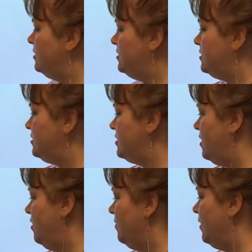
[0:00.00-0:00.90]

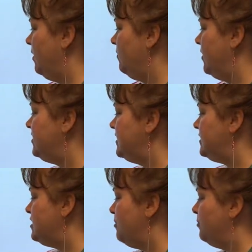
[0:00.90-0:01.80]
So we're going to want this
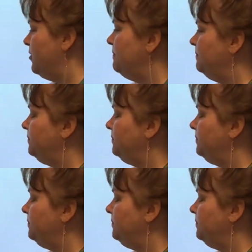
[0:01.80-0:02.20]
number.